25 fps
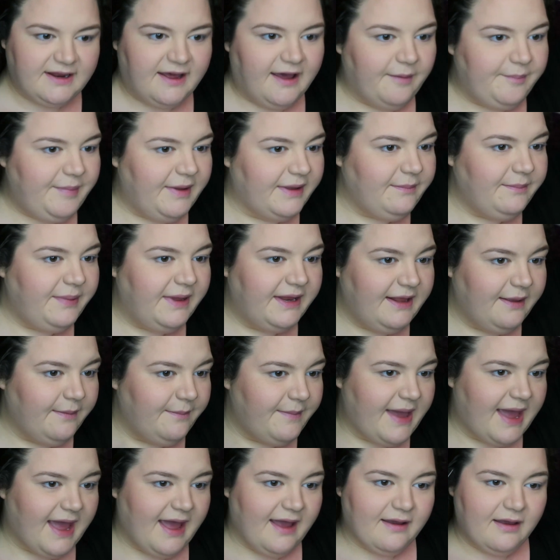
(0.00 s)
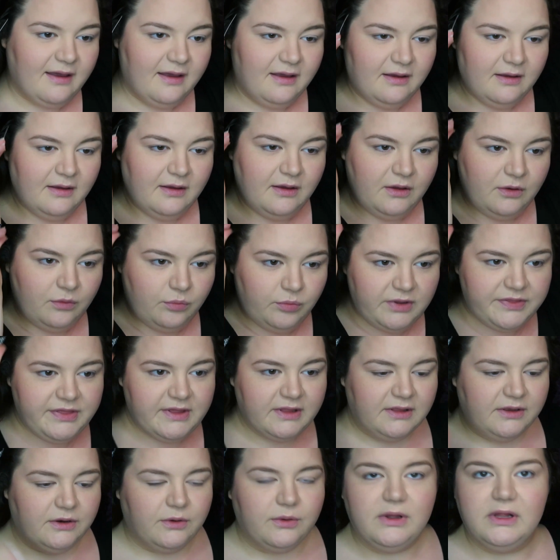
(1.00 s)
it up and pin it back with a
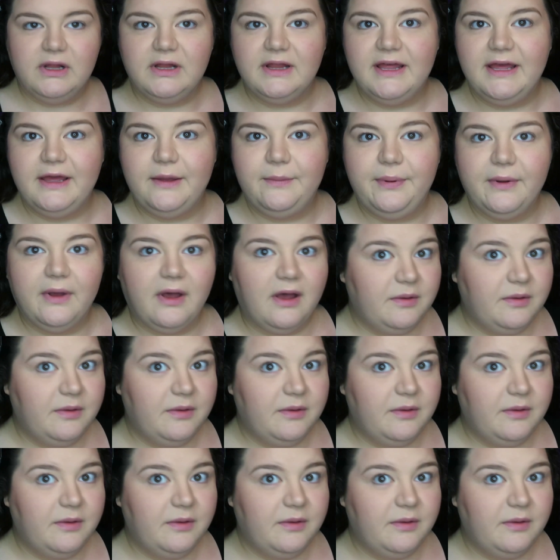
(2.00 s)
little clip